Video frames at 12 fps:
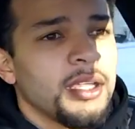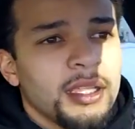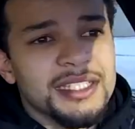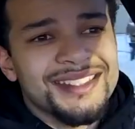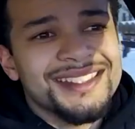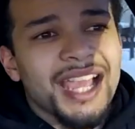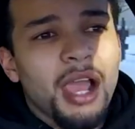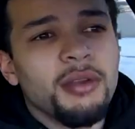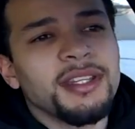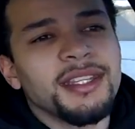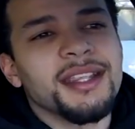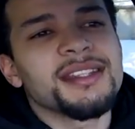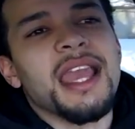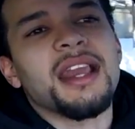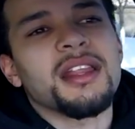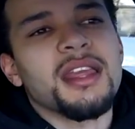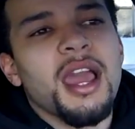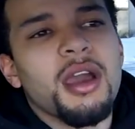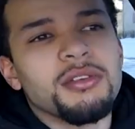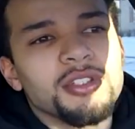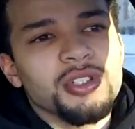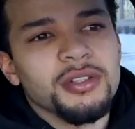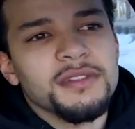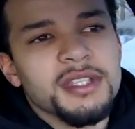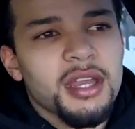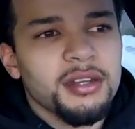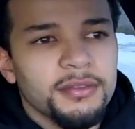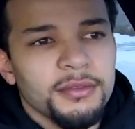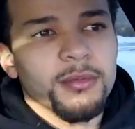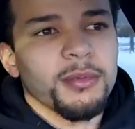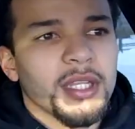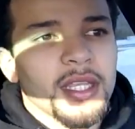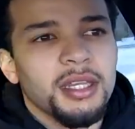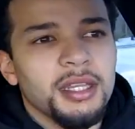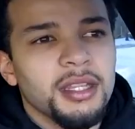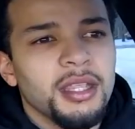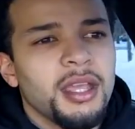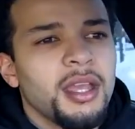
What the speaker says: it's sounding exactly how it should have sounded from the beginning.